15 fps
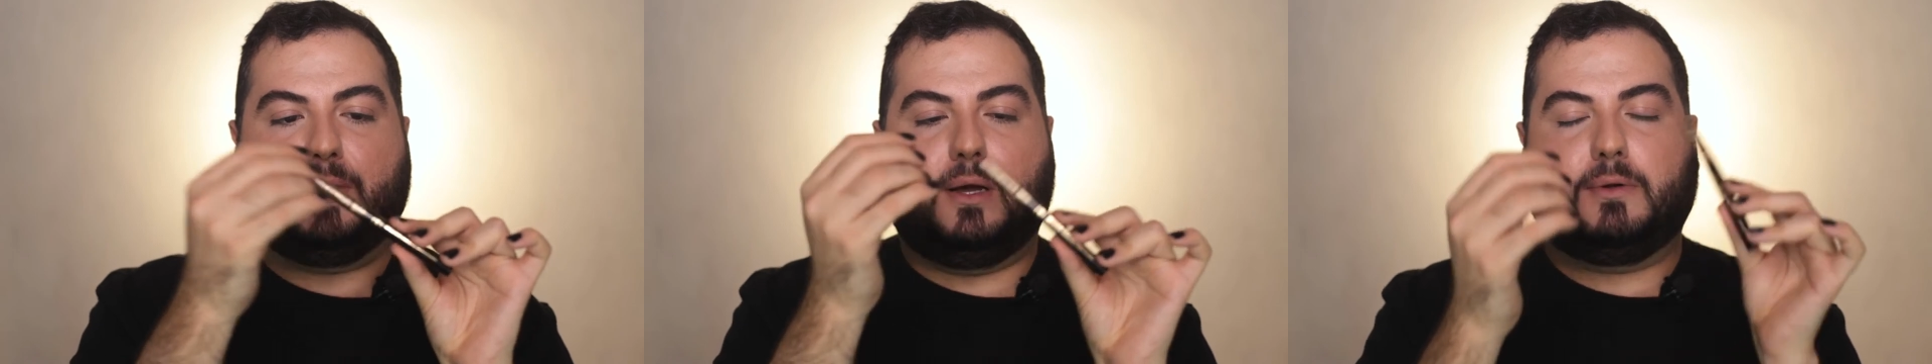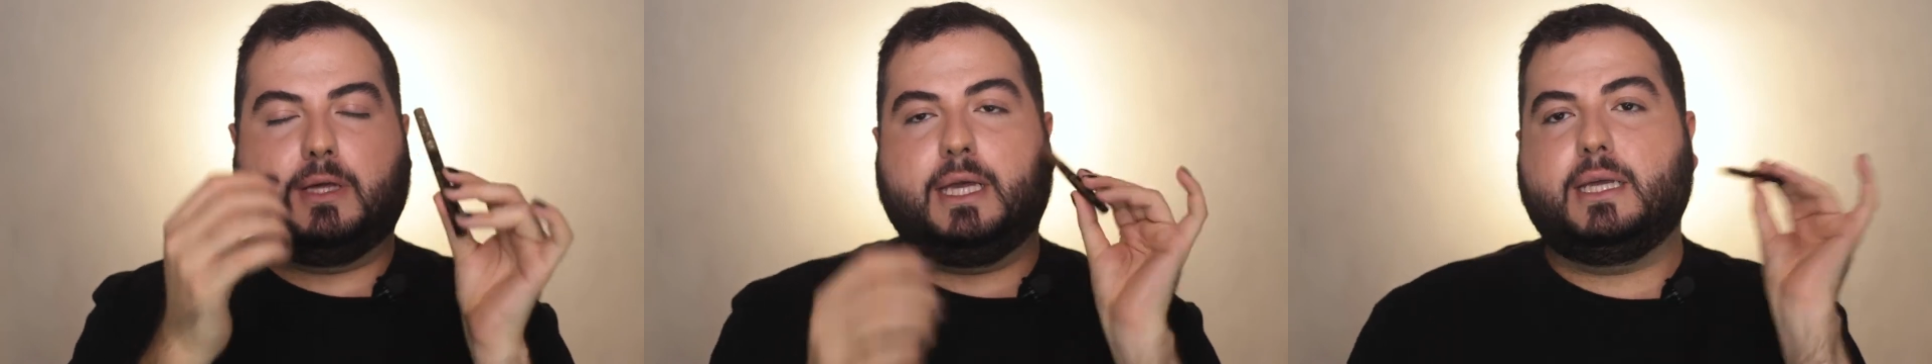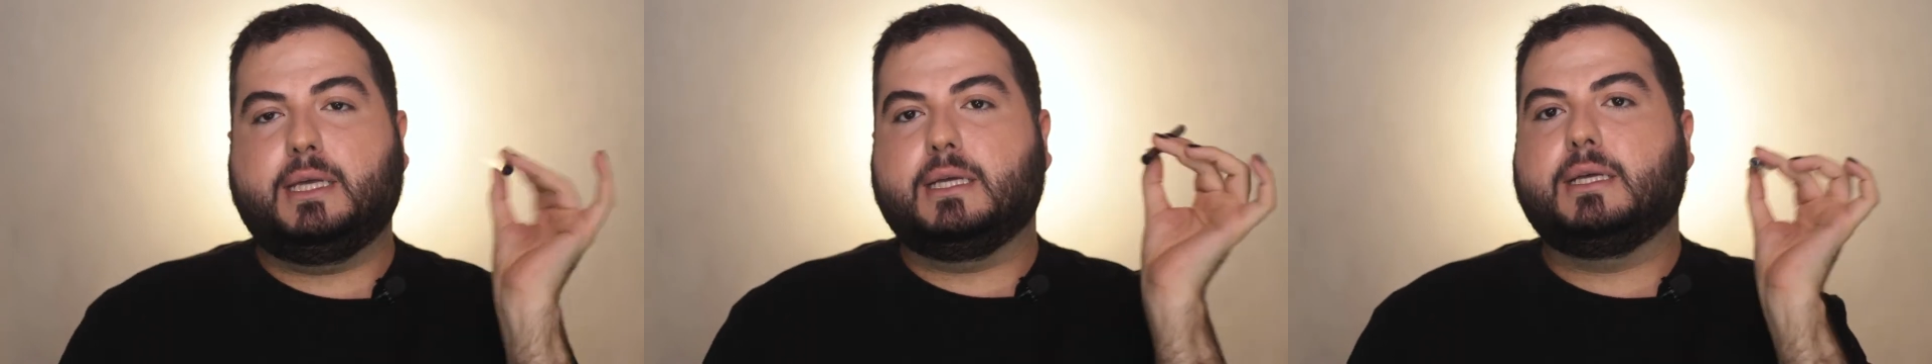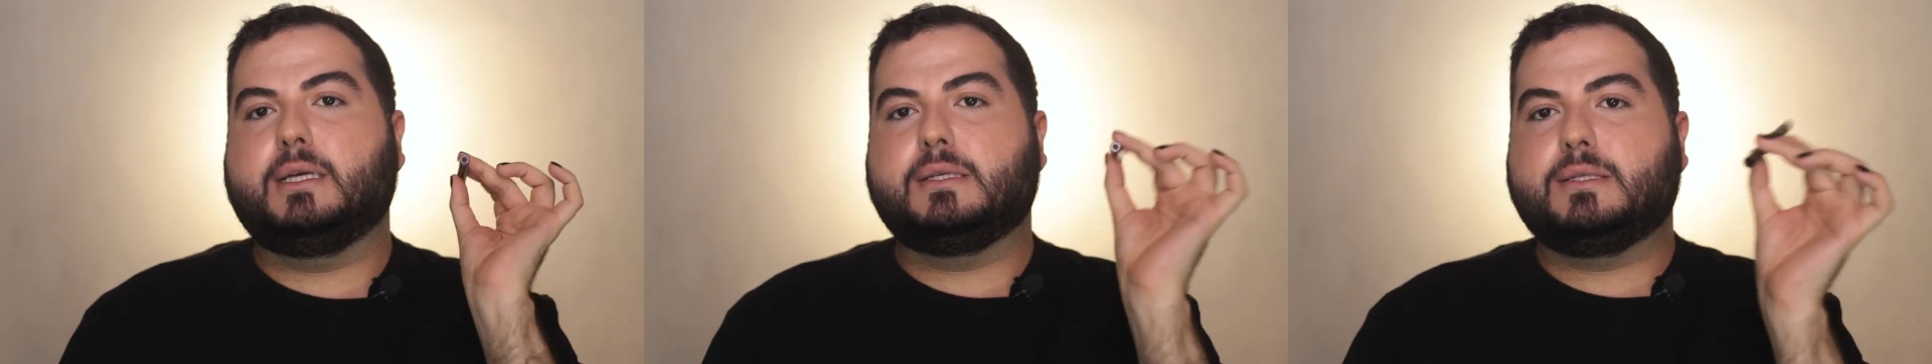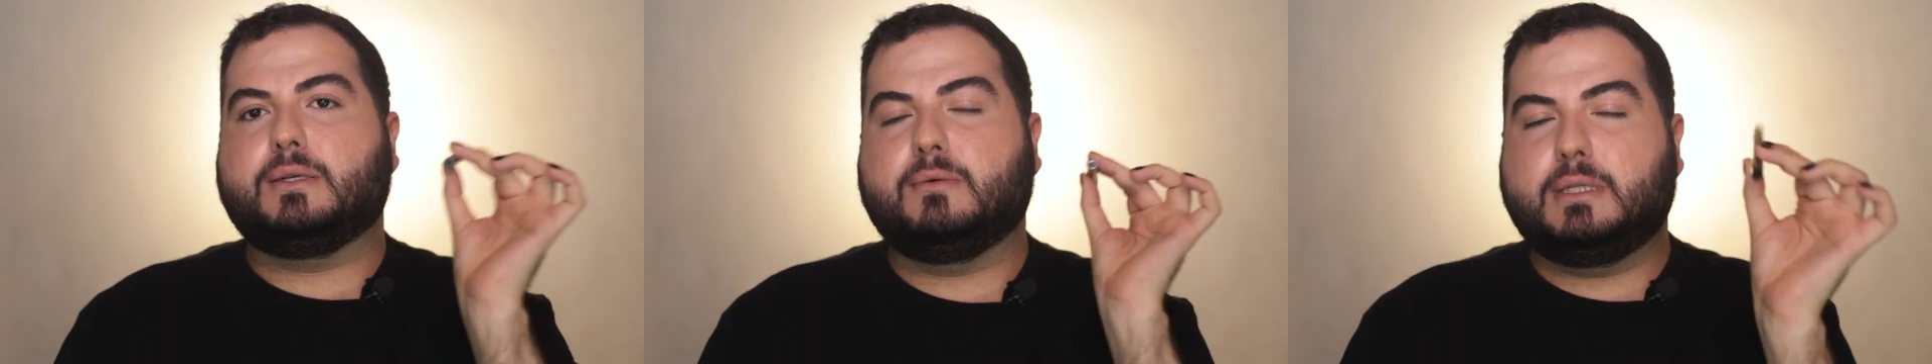Okay,
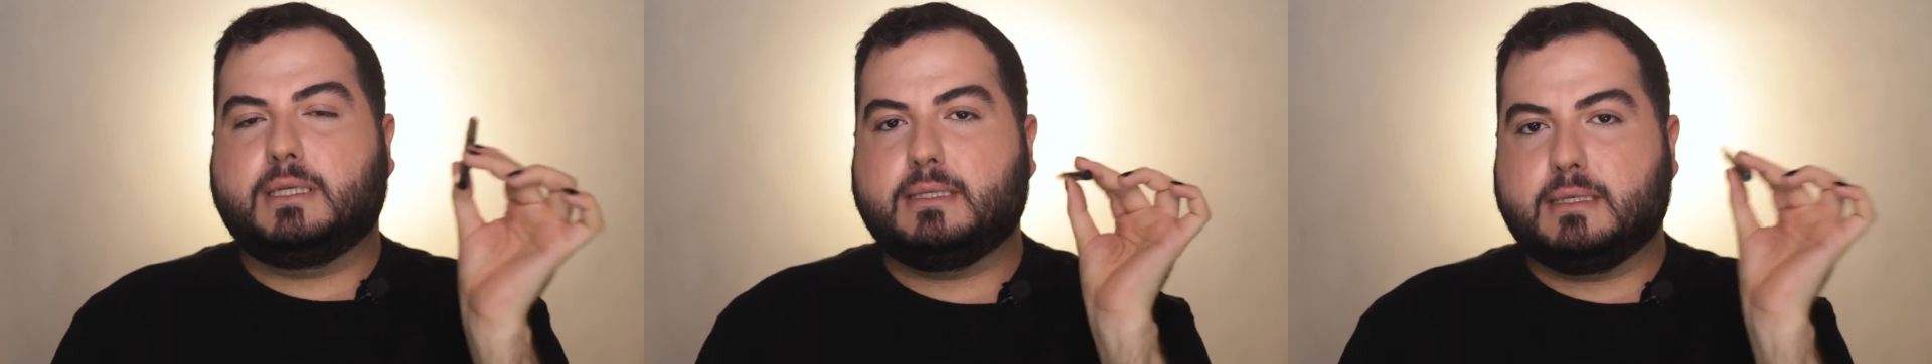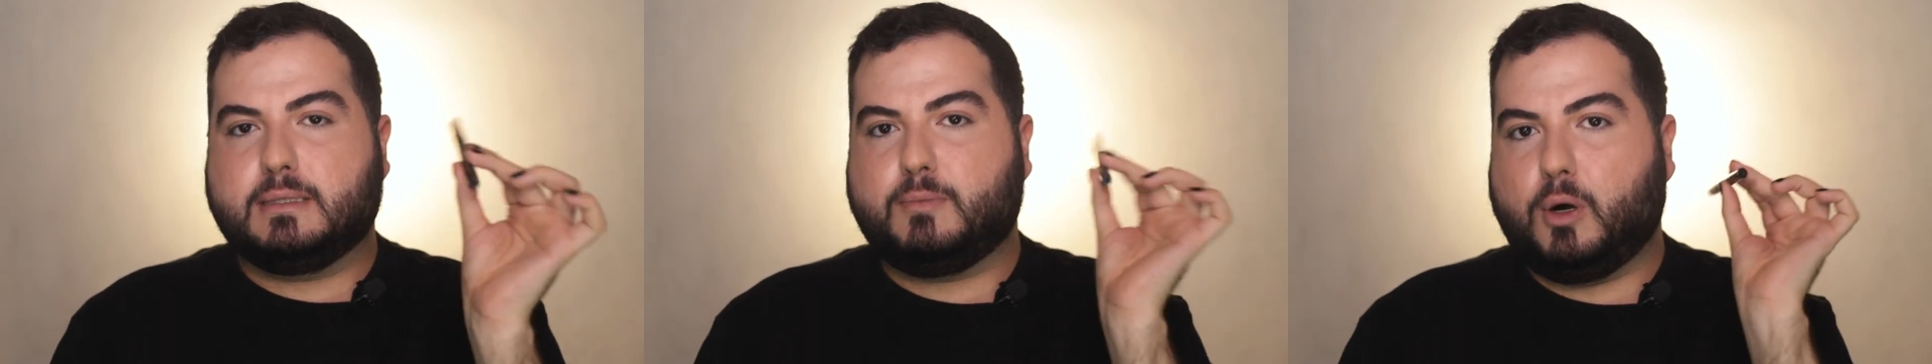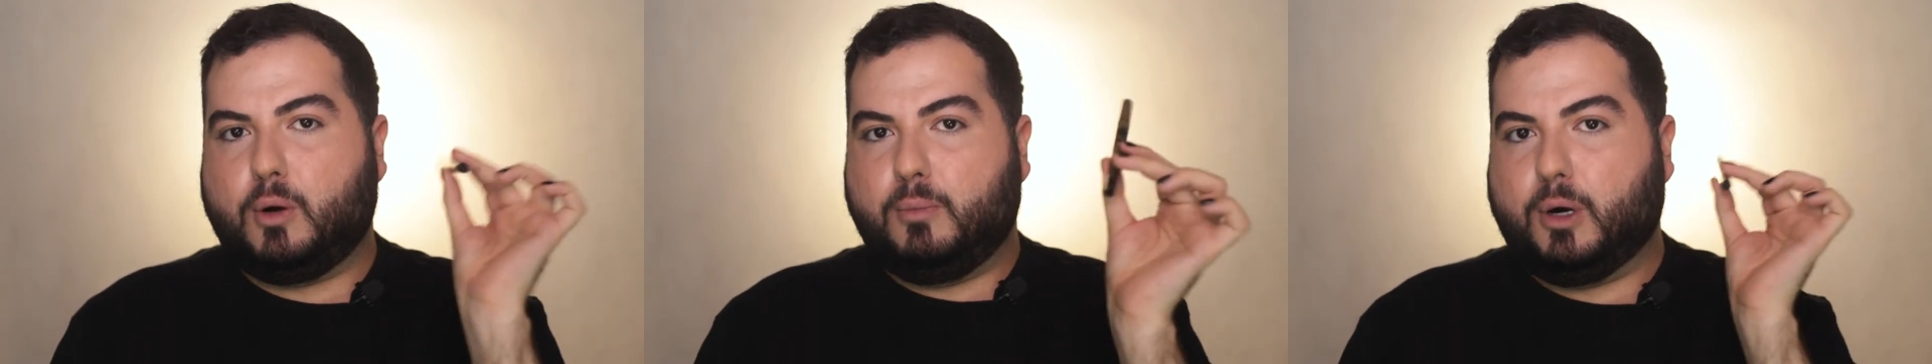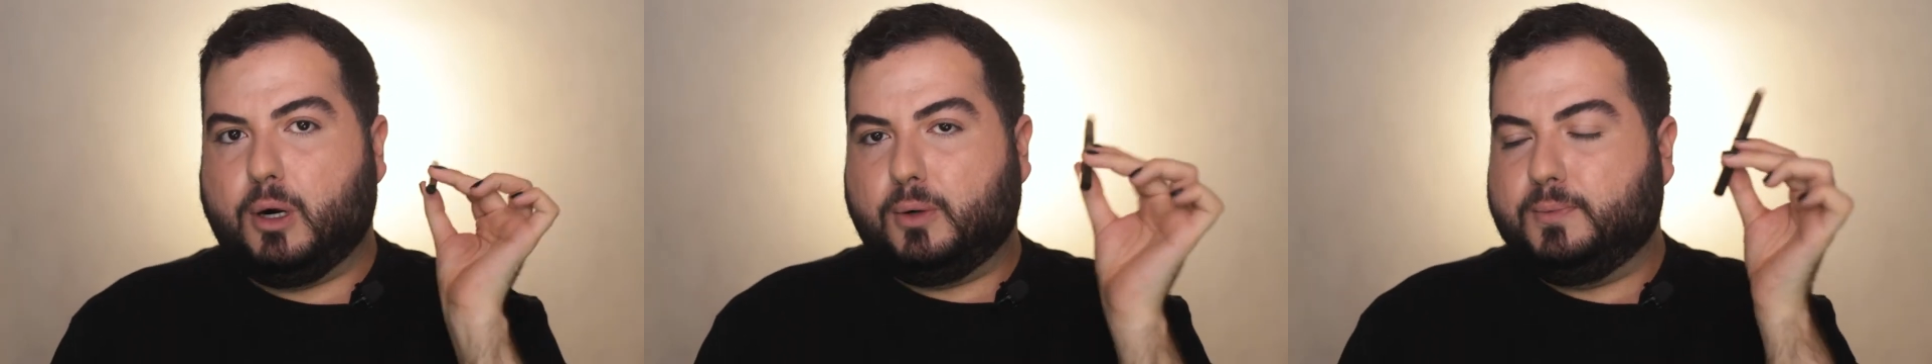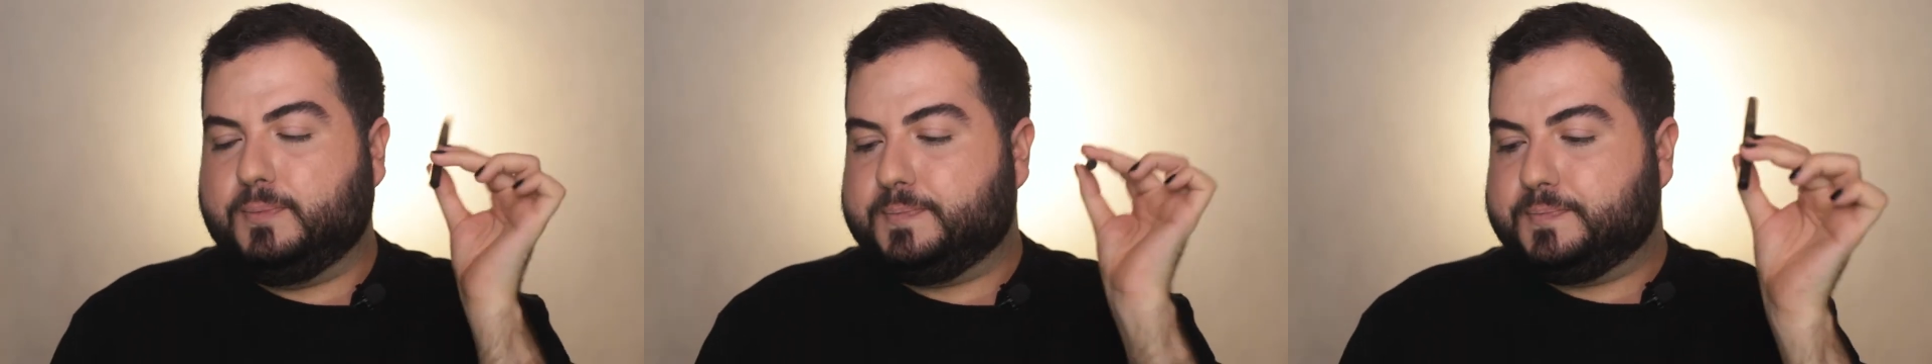so this is a small
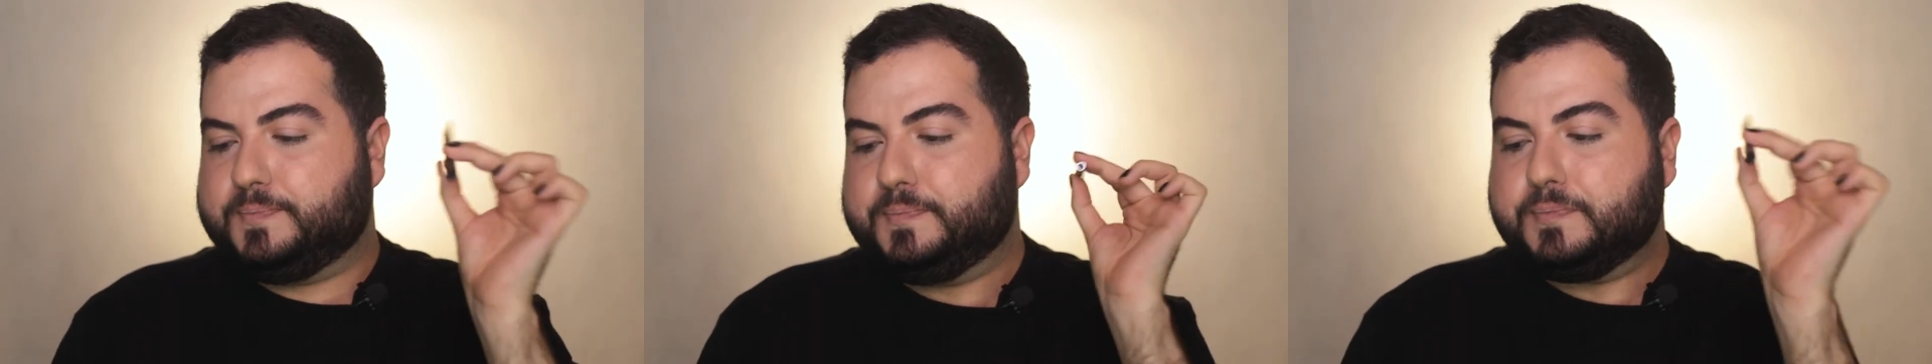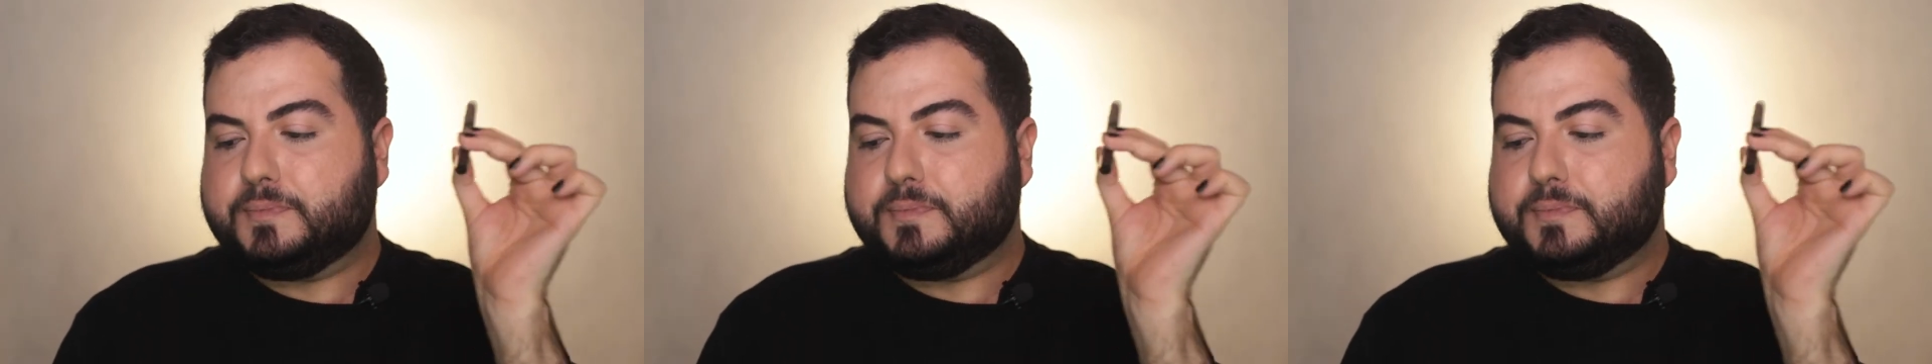ball.